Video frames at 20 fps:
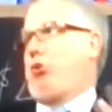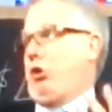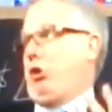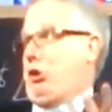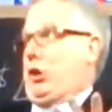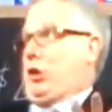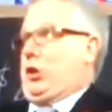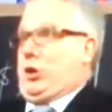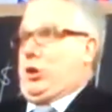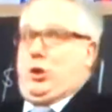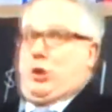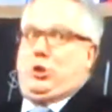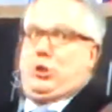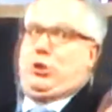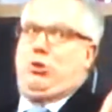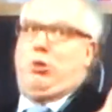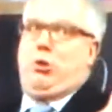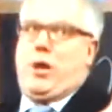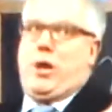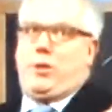oh, don't look,
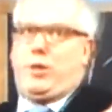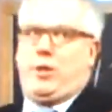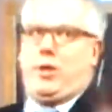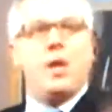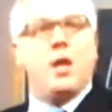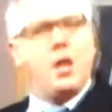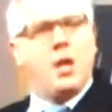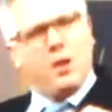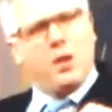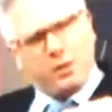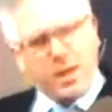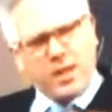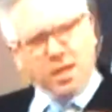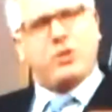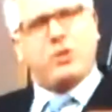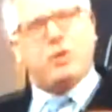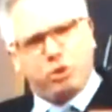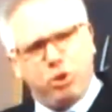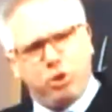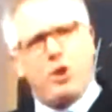that's crazy.
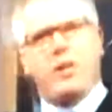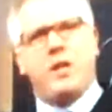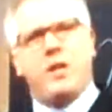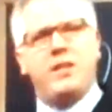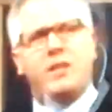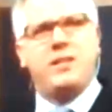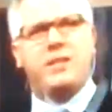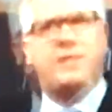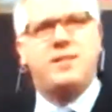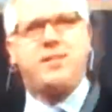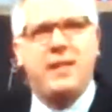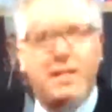Let's look at the